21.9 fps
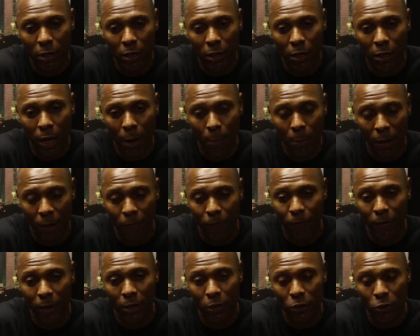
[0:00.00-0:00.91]
uh, I've been to
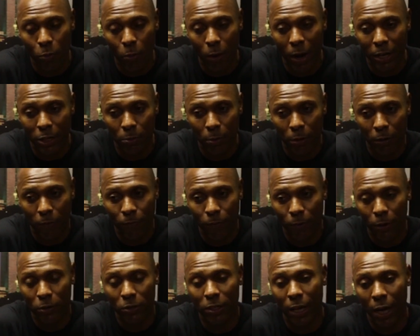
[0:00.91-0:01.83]
Finland twice, but the
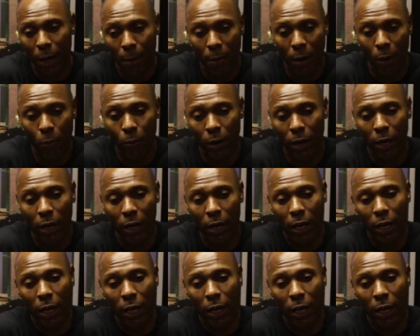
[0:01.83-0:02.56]
first time I went